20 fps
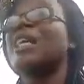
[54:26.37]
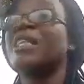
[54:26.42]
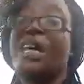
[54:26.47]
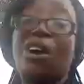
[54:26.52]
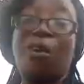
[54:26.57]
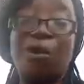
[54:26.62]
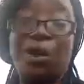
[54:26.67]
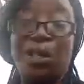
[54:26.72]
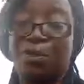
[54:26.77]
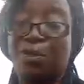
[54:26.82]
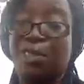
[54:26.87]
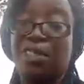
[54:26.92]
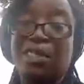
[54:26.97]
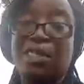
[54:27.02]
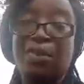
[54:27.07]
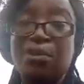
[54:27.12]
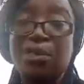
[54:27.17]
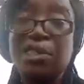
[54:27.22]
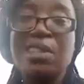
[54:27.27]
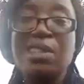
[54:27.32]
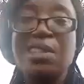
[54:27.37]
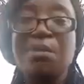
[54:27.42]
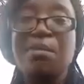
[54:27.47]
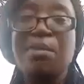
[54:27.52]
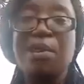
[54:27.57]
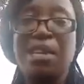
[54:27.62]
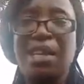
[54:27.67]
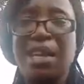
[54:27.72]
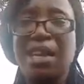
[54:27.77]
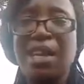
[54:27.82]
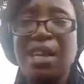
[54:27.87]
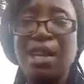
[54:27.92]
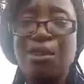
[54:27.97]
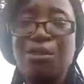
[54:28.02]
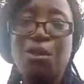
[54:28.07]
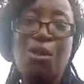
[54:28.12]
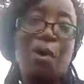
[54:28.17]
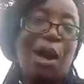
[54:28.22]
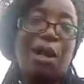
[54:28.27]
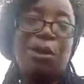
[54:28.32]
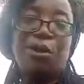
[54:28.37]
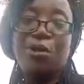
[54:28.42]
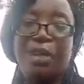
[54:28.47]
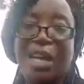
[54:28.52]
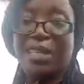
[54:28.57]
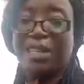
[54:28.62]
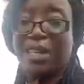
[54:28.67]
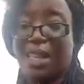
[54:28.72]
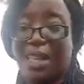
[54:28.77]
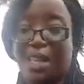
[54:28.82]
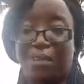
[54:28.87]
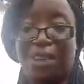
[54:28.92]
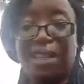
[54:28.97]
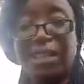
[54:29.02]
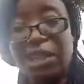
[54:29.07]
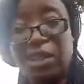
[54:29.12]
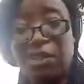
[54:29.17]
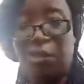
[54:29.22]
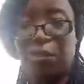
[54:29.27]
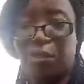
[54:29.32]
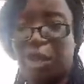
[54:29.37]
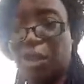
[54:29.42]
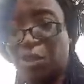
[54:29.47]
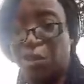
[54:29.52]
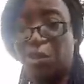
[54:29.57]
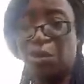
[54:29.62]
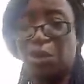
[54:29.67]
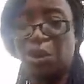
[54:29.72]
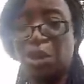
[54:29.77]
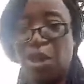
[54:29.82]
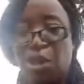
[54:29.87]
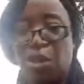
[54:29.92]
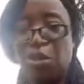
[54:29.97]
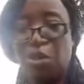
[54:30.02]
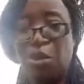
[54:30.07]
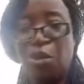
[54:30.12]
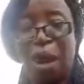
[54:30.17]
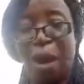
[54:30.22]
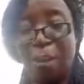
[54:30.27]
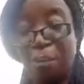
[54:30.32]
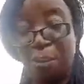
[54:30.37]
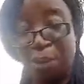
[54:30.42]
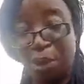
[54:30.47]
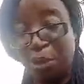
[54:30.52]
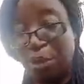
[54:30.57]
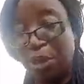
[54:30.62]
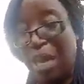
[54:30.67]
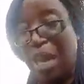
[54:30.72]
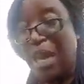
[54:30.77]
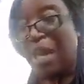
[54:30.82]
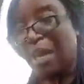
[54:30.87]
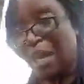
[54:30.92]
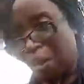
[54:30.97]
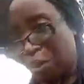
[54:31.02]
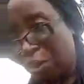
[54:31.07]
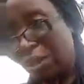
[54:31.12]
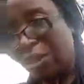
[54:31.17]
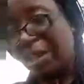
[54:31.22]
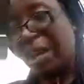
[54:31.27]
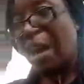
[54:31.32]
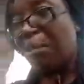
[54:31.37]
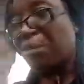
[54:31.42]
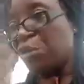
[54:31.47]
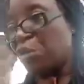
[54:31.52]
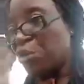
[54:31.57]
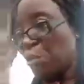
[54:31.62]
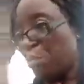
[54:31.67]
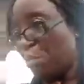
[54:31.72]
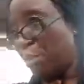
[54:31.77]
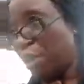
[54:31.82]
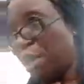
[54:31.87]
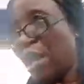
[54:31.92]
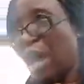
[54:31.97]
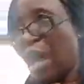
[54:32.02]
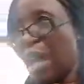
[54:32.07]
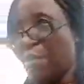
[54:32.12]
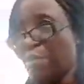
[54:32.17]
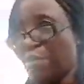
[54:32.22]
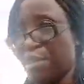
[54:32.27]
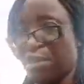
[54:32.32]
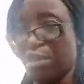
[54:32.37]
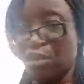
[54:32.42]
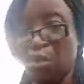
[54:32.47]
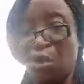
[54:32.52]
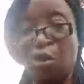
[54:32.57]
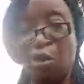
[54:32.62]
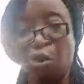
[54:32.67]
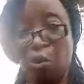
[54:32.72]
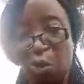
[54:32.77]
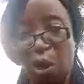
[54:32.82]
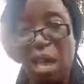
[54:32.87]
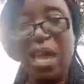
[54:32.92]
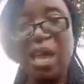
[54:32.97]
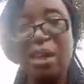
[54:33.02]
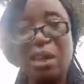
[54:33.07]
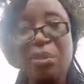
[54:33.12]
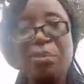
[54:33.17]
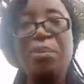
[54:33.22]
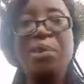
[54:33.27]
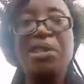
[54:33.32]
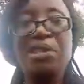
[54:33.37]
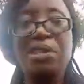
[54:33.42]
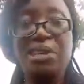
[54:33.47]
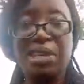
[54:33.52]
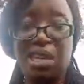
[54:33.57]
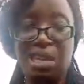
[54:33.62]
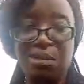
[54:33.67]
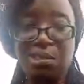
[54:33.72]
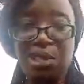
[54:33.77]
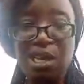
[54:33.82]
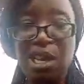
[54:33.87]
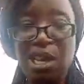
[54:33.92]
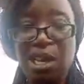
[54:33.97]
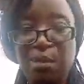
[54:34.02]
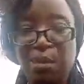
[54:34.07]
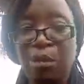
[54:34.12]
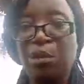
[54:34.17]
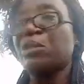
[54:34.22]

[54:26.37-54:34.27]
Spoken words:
are always visiting me here. So why don't I take advantage of that too? So I'm building, I already have 2 beehives, you know, where bees live, but